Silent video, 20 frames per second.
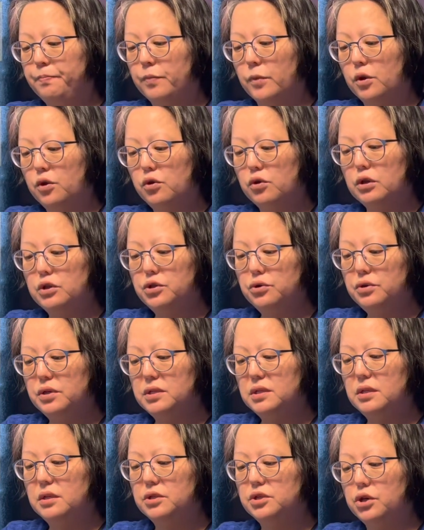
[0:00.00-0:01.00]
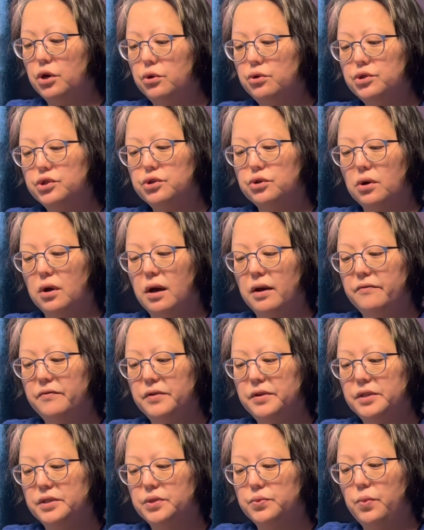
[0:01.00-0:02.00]
You can do this in the toaster oven
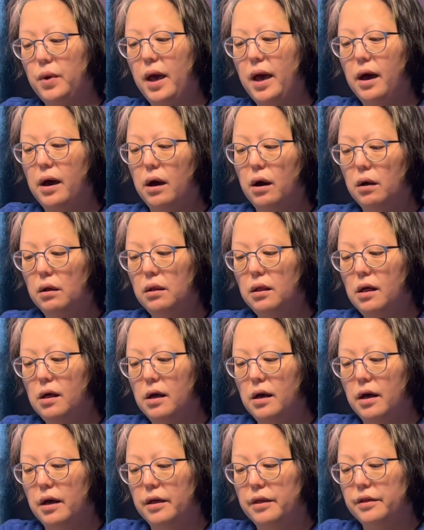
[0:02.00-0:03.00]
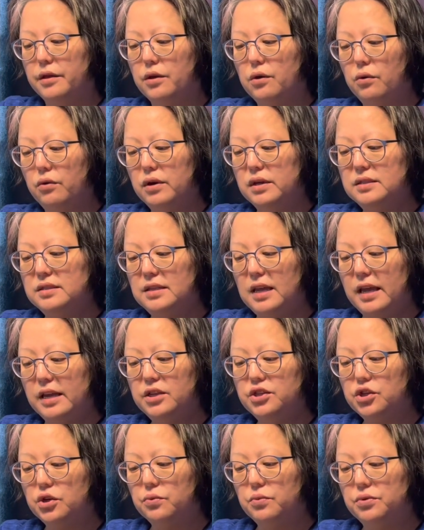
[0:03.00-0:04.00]
as well. The only
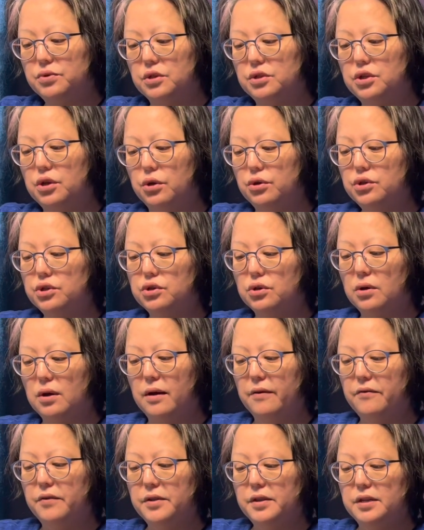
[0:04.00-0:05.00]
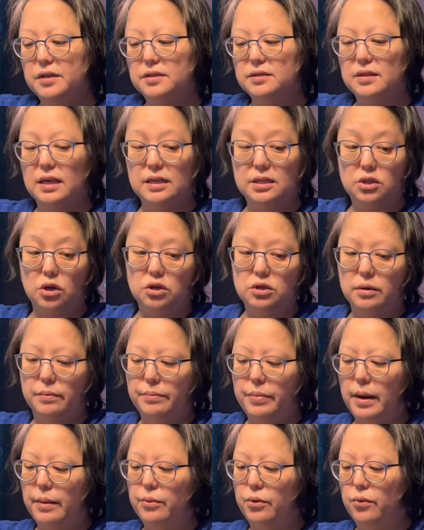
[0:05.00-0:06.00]
danger with the toaster oven is they start to
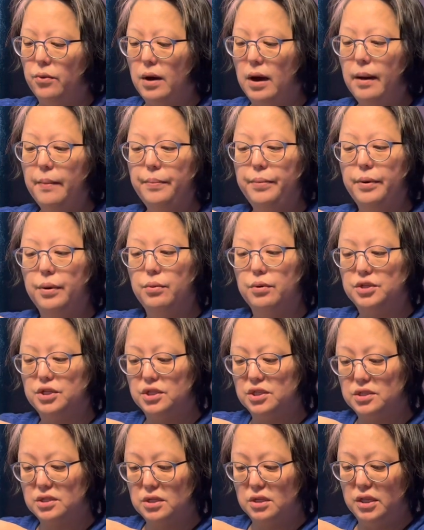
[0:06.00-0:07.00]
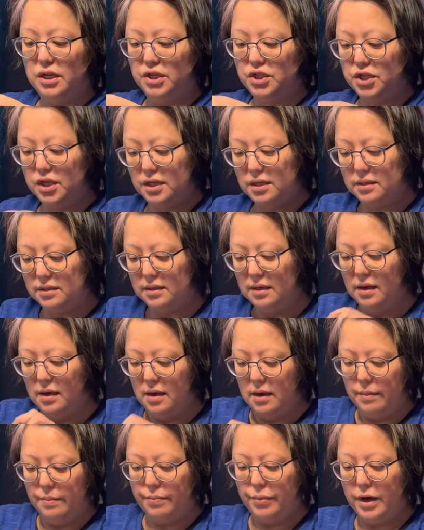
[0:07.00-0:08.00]
bubble up, which is delicious,
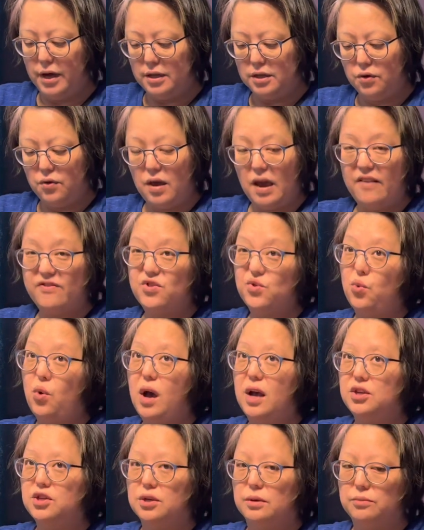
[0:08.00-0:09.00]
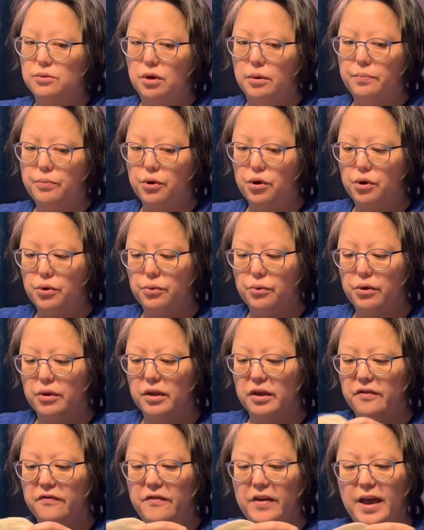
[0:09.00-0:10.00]
but you have to watch them. They'll burn
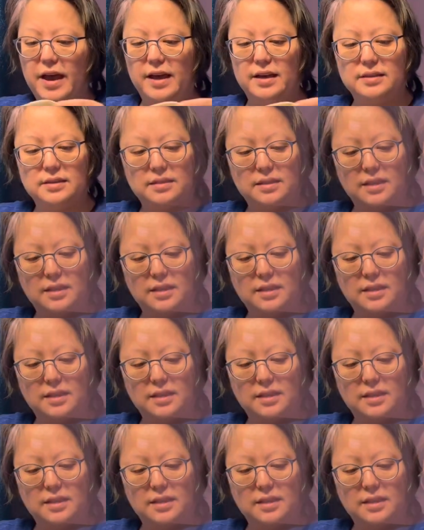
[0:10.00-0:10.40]
really fast.